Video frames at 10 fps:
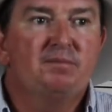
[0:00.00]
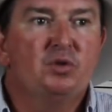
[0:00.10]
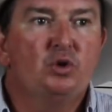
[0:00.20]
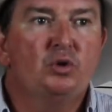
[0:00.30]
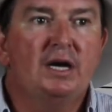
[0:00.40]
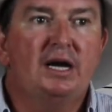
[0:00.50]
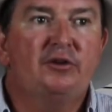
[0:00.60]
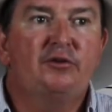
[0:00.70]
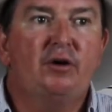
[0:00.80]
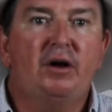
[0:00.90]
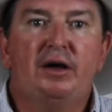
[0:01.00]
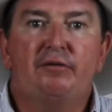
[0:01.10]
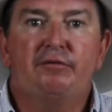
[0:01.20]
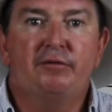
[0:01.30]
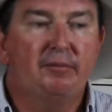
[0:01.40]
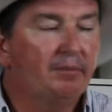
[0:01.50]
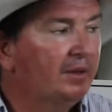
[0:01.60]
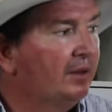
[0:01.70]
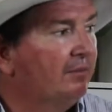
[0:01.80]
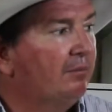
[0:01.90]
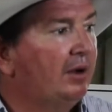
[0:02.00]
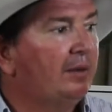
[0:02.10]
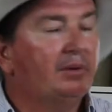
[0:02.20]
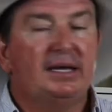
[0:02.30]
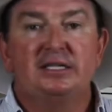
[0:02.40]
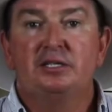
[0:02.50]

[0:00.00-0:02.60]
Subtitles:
You can't drive from my place